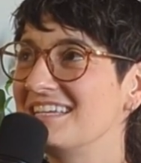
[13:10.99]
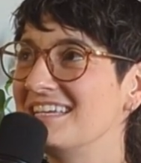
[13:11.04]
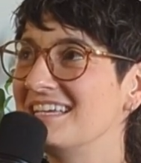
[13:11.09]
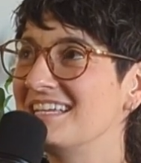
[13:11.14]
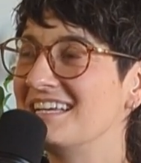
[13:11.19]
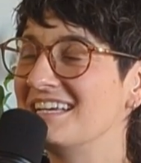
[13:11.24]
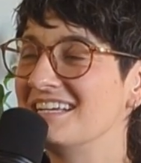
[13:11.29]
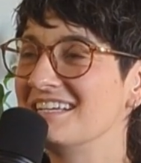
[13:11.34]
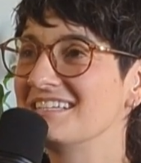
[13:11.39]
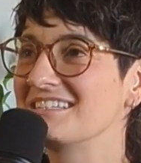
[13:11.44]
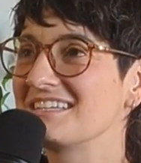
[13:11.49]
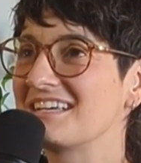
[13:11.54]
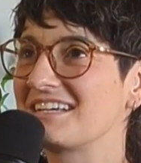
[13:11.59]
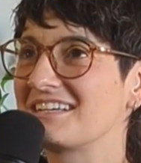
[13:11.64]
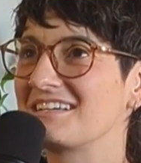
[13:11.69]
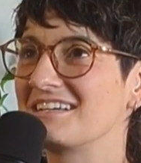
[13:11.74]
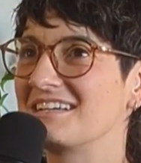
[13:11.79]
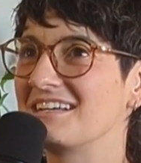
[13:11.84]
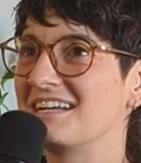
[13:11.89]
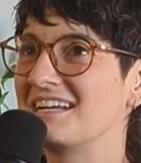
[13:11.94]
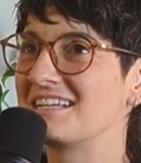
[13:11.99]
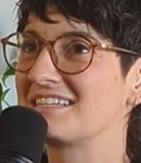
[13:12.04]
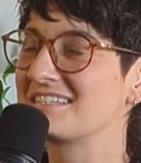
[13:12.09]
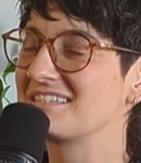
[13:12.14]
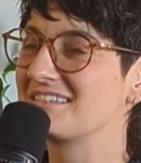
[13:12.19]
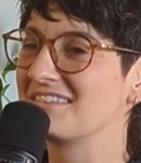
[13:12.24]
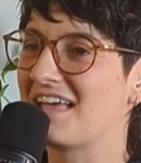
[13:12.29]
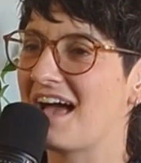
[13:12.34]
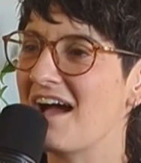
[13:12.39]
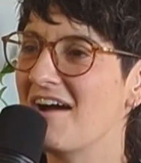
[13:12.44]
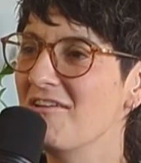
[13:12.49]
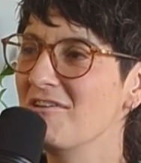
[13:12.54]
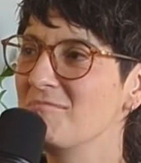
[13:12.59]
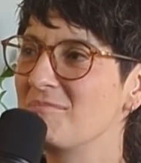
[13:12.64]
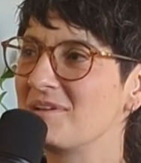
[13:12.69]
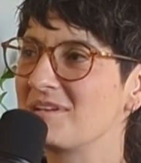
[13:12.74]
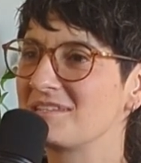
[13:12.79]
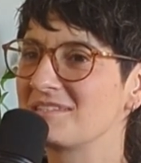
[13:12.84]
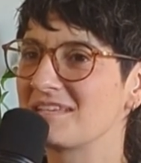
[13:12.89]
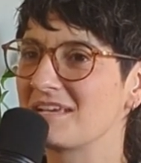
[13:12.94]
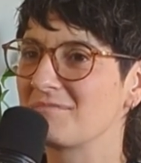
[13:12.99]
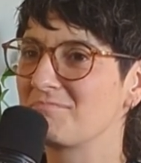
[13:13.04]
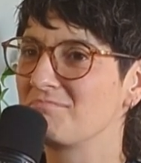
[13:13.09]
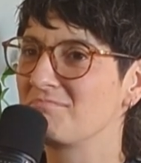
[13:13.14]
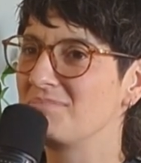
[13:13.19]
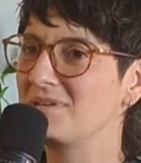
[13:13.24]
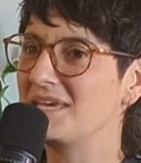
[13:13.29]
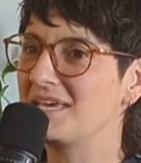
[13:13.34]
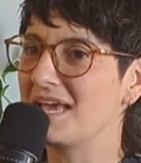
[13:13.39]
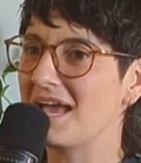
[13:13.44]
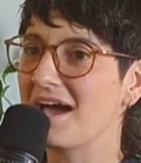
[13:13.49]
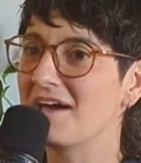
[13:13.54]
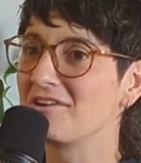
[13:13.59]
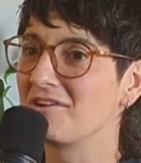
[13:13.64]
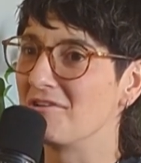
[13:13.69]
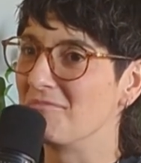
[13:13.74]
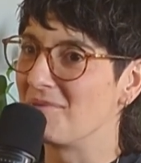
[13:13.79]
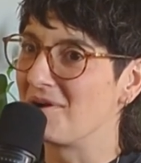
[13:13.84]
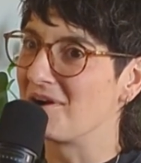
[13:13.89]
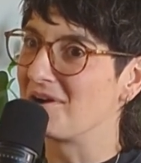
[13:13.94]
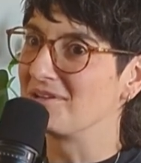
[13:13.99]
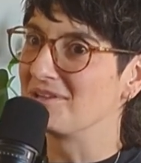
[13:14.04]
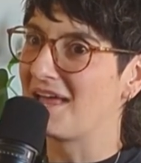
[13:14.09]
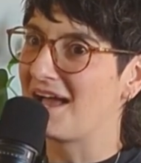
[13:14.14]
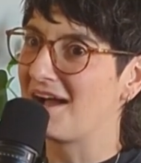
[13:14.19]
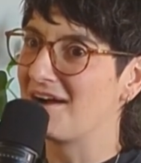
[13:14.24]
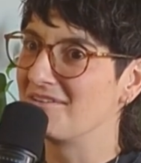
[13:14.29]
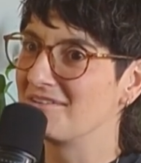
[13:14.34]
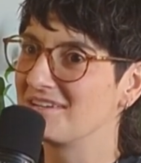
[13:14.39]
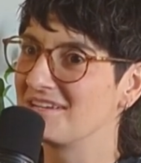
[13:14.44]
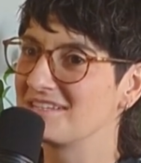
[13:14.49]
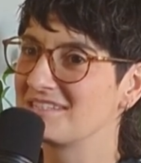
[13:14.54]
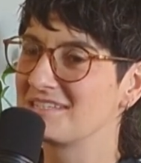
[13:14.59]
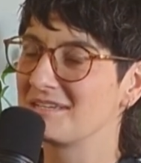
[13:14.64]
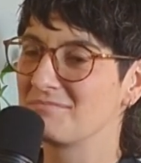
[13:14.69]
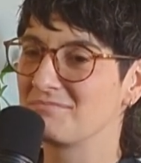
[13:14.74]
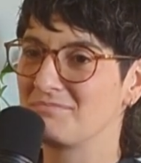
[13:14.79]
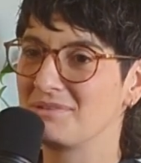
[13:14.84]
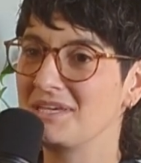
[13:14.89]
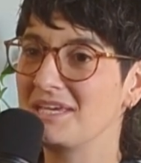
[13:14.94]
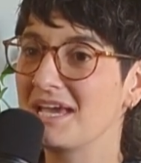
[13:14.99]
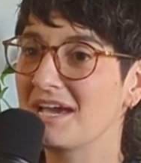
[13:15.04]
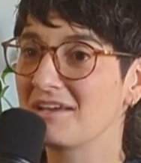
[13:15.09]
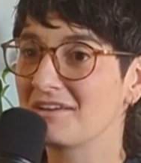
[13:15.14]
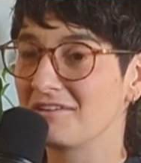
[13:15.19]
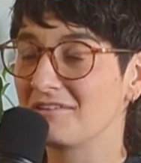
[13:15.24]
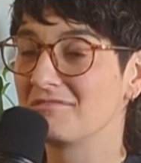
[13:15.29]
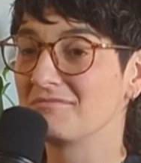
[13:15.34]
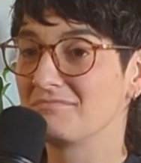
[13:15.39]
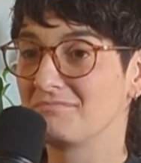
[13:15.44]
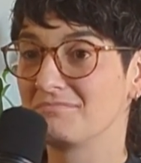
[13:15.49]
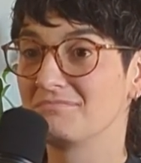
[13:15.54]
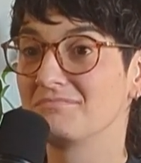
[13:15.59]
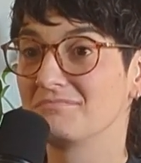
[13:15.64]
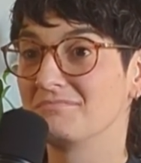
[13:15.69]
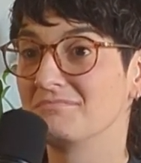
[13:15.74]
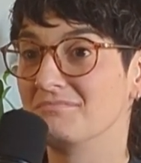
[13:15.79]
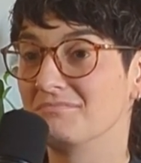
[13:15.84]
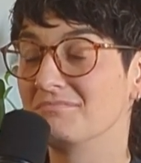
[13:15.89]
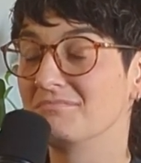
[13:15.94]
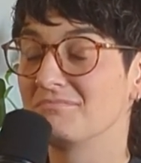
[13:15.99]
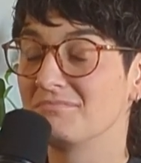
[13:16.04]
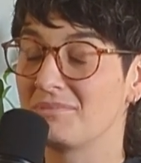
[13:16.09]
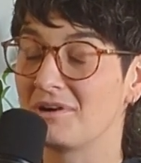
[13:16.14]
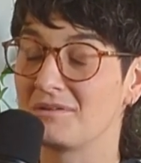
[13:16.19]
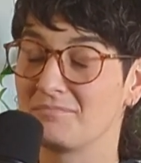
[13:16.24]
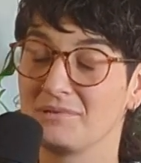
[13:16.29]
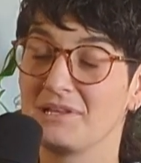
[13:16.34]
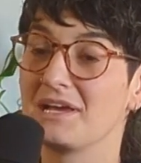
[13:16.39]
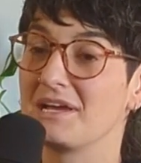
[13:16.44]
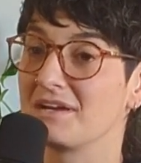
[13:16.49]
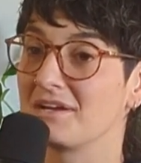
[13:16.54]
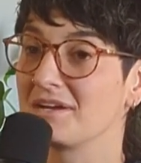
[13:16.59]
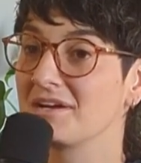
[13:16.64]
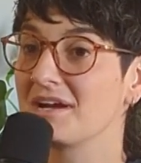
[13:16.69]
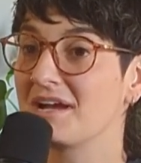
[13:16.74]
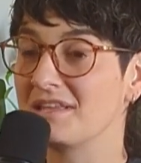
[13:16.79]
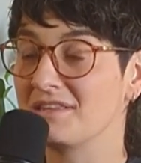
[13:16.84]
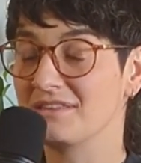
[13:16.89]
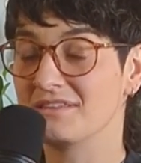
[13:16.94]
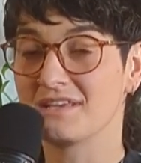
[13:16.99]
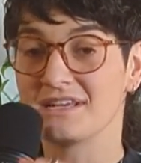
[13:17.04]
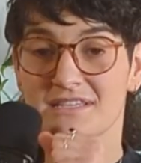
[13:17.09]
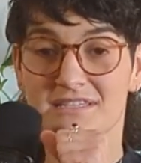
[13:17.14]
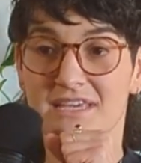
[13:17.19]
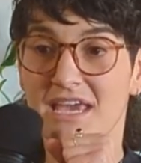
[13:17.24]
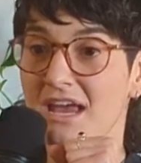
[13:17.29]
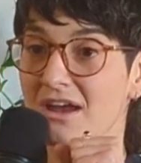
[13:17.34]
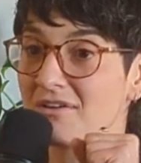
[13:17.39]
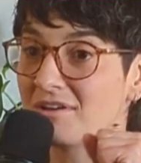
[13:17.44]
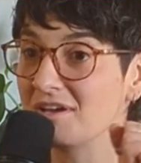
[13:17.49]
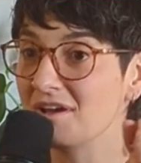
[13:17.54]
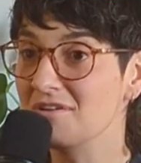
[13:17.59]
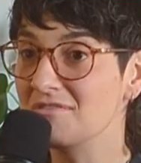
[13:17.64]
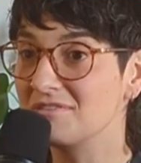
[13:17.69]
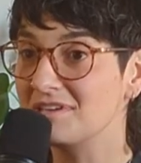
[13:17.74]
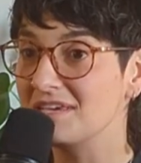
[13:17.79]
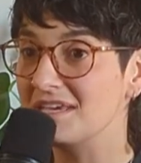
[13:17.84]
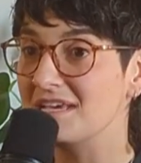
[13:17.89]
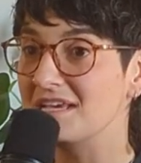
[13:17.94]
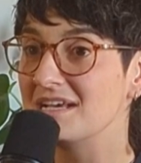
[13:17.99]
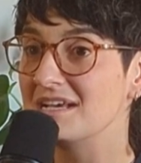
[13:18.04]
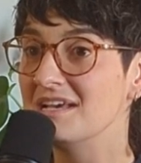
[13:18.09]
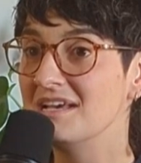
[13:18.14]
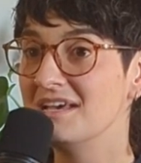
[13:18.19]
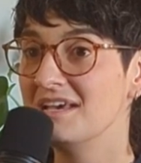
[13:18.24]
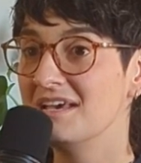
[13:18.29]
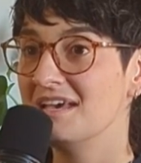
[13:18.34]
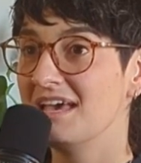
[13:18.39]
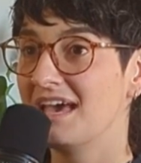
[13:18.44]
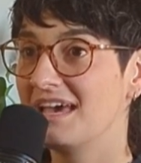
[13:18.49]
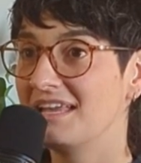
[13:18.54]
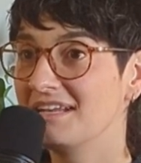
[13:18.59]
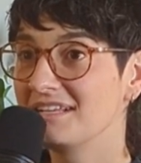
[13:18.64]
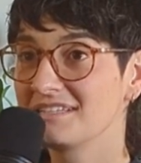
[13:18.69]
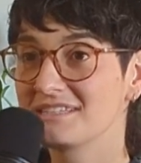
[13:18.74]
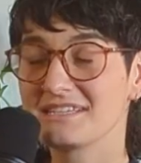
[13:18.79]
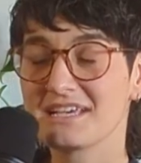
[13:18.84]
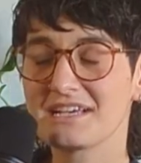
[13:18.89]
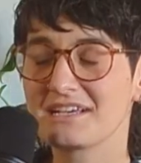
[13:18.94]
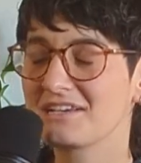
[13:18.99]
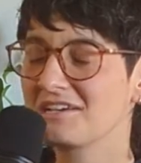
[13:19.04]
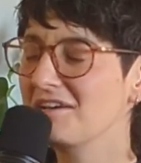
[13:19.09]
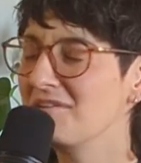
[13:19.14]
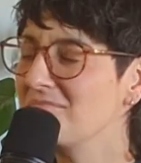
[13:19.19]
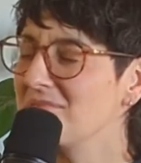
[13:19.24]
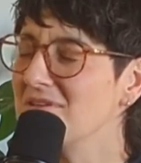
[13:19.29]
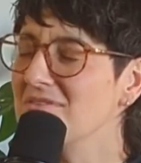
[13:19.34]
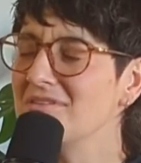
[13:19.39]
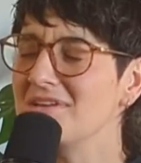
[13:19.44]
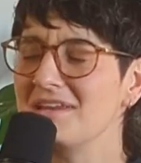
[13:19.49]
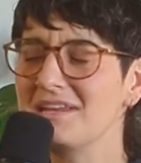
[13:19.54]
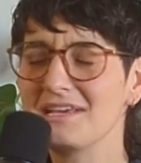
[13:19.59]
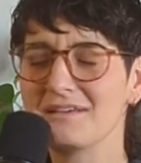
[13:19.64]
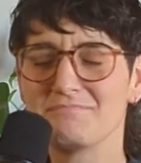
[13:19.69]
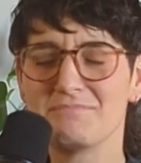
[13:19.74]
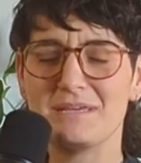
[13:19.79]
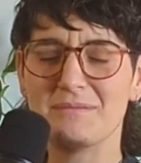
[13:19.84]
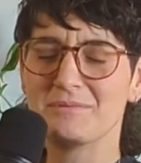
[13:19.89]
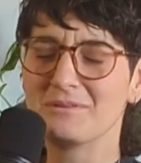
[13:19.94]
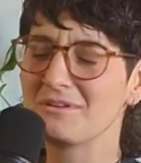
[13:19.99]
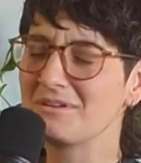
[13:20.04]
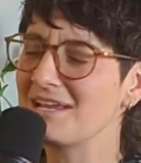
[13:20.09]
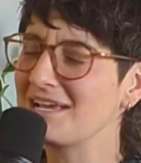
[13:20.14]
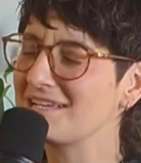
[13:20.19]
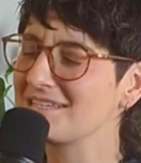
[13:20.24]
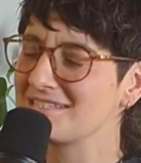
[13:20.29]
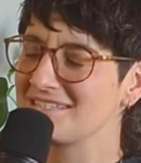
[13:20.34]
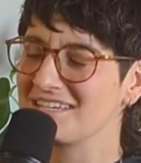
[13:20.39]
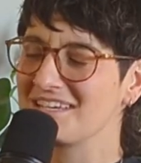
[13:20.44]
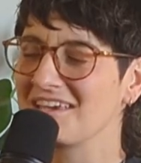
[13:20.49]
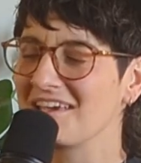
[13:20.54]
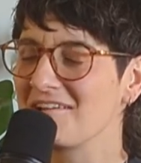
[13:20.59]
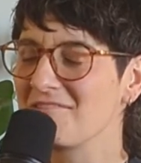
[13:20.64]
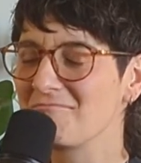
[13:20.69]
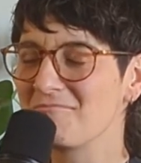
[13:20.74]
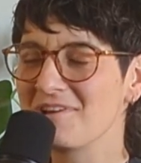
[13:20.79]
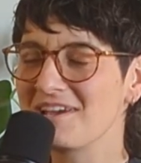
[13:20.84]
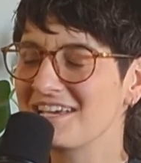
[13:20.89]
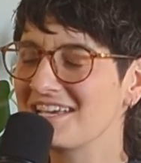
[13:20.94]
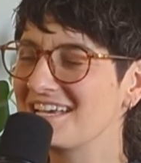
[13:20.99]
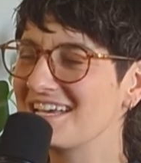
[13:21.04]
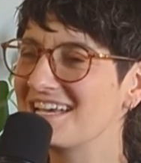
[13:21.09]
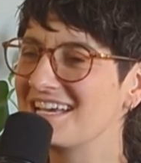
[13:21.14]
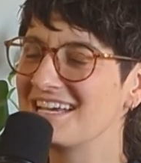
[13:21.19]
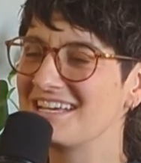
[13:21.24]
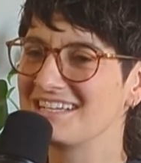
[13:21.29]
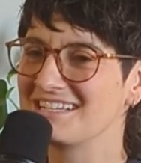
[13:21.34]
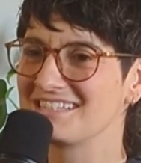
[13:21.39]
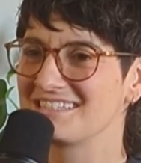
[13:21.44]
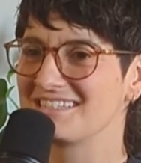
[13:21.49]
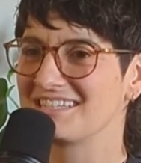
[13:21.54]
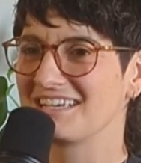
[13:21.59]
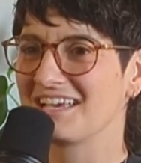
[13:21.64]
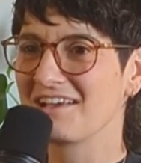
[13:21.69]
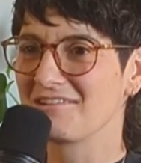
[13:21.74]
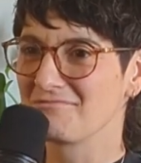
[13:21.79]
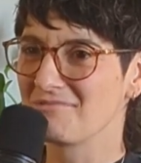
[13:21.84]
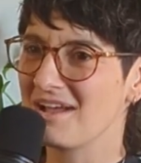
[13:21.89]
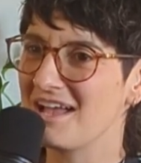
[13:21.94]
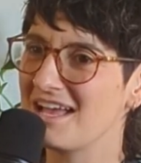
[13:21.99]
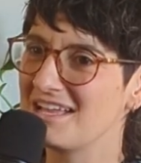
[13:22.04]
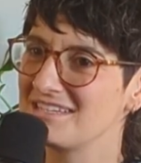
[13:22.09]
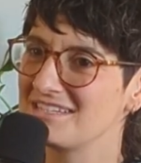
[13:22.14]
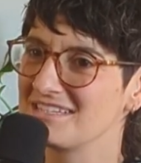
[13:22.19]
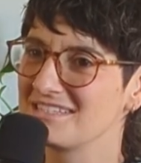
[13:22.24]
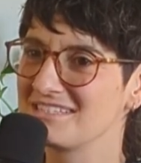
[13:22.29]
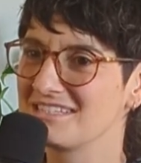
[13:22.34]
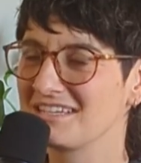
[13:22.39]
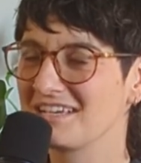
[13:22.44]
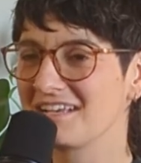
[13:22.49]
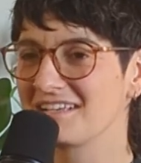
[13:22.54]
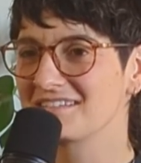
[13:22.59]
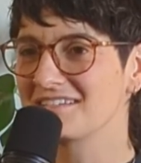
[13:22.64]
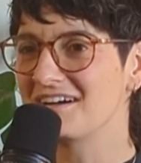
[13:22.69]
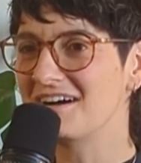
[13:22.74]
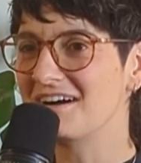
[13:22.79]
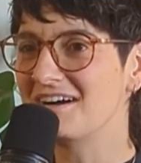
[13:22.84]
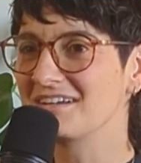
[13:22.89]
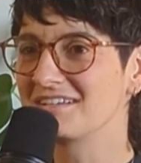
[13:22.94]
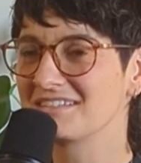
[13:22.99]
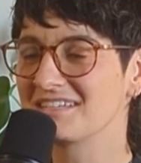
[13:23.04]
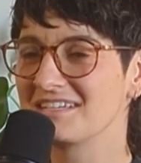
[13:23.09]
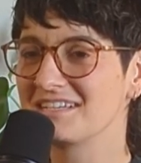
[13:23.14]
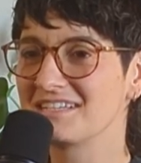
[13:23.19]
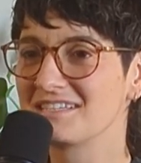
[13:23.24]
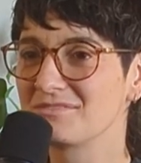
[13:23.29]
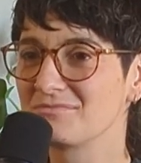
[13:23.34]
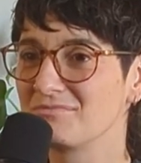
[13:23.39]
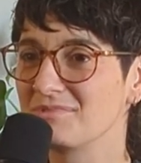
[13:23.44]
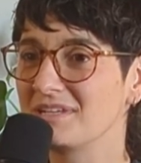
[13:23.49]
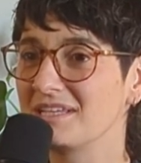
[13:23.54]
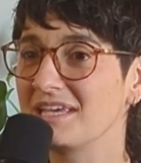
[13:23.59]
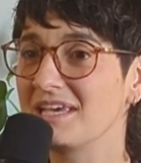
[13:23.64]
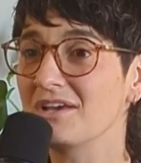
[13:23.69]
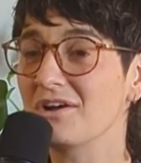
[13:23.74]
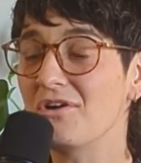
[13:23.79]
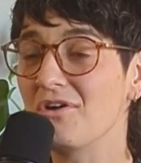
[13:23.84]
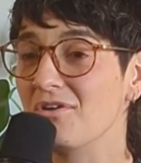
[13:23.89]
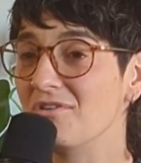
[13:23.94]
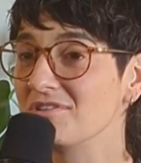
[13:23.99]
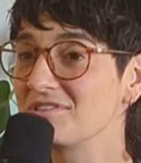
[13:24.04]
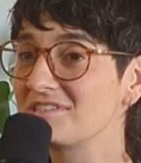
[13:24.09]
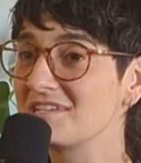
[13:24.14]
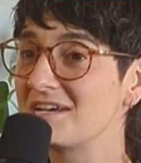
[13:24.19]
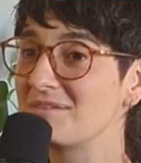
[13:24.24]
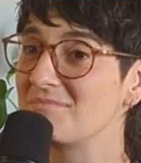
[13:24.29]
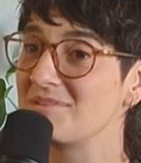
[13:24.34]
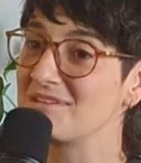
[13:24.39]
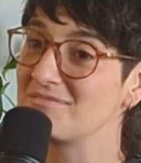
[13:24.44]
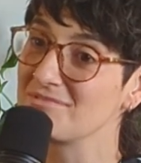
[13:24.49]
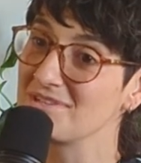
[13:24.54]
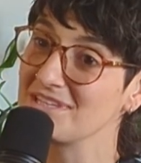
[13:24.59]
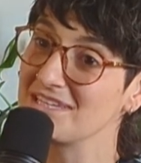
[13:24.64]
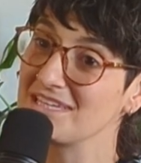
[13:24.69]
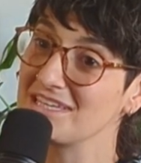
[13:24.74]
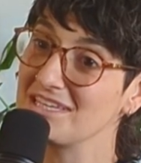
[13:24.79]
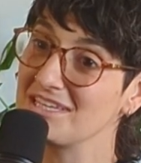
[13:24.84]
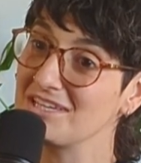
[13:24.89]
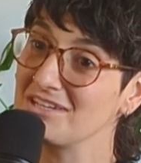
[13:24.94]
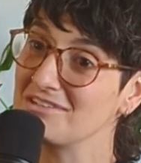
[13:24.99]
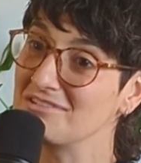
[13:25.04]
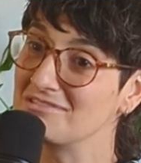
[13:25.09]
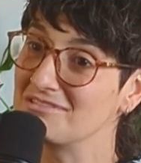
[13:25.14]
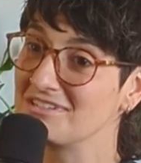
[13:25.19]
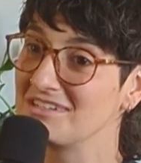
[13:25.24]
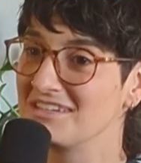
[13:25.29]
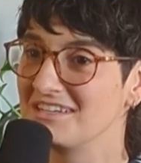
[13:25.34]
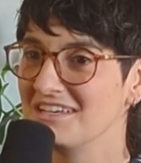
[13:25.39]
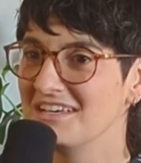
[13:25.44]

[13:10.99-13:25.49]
It is like, it's loud, but it's like piano bar loud. It's a piano player and it's karaoke and it's like community and people are like singing Wicked and singing Rent and singing songs and it's really wholesome and really cute.